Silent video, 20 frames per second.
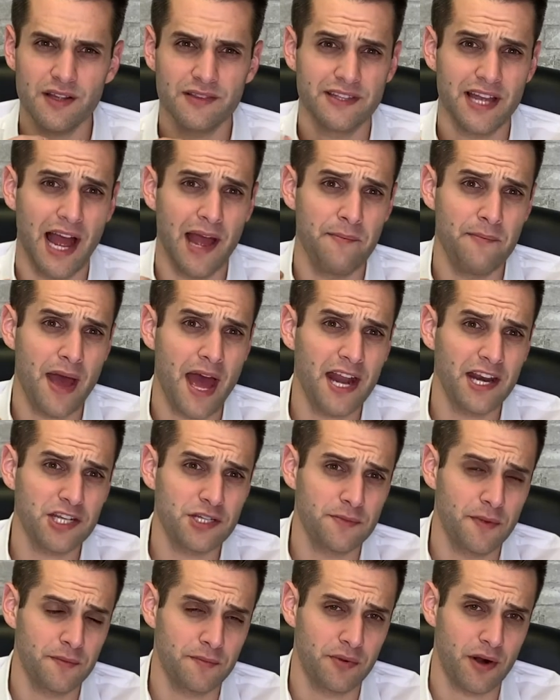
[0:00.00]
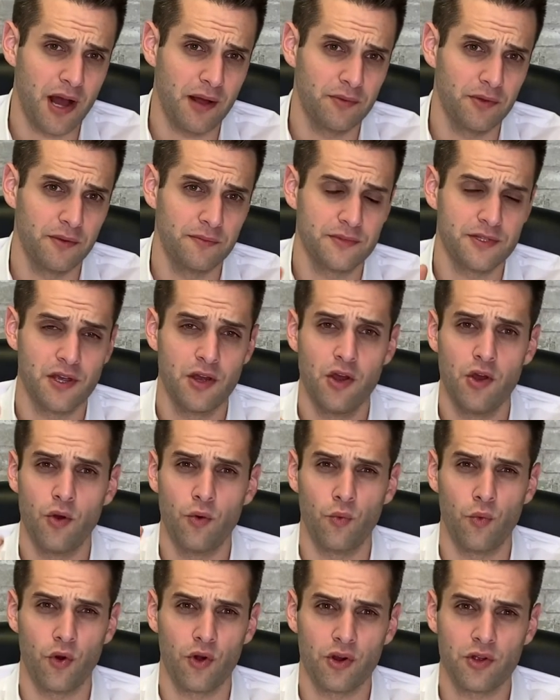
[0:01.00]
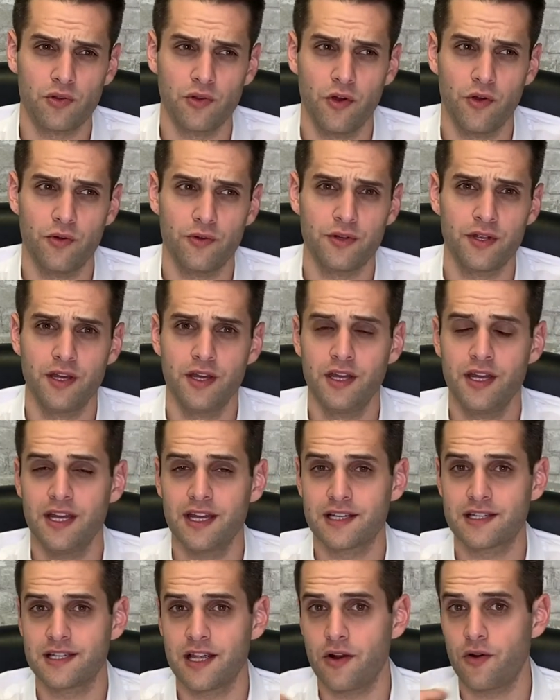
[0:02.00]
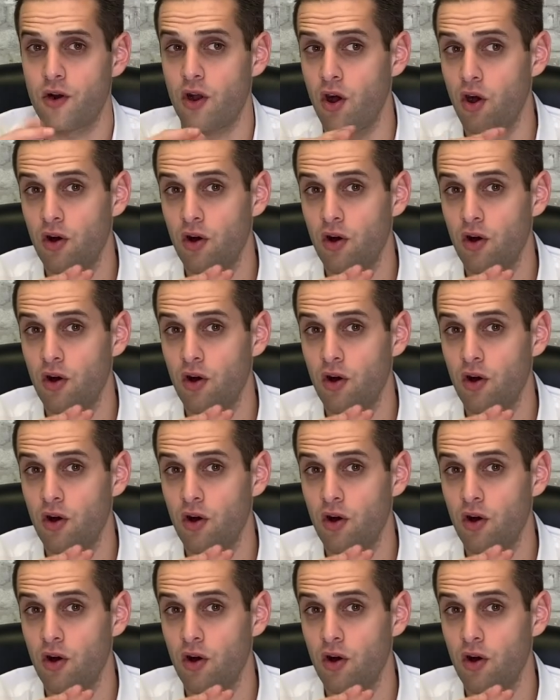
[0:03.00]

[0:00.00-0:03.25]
Time management problems, workload, et cetera.